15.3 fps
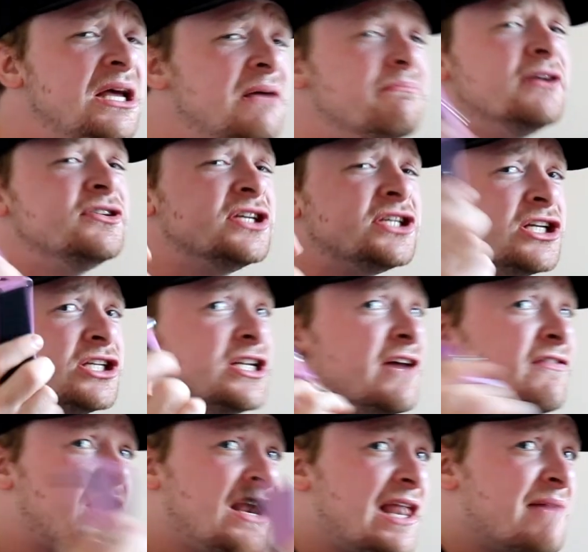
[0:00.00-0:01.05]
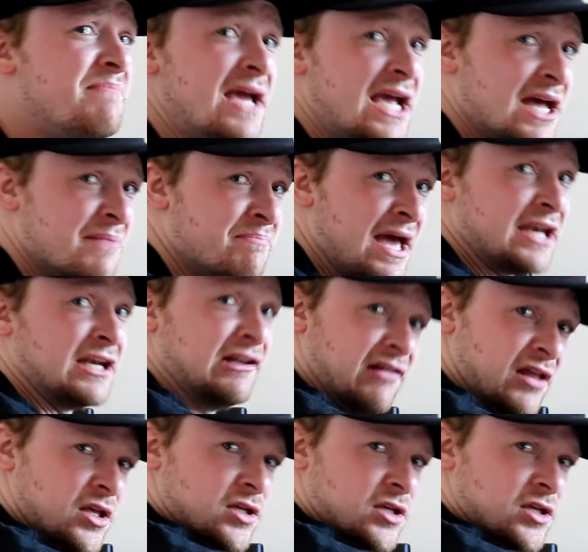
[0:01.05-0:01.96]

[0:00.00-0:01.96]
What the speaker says: but it'll definitely be a pedal.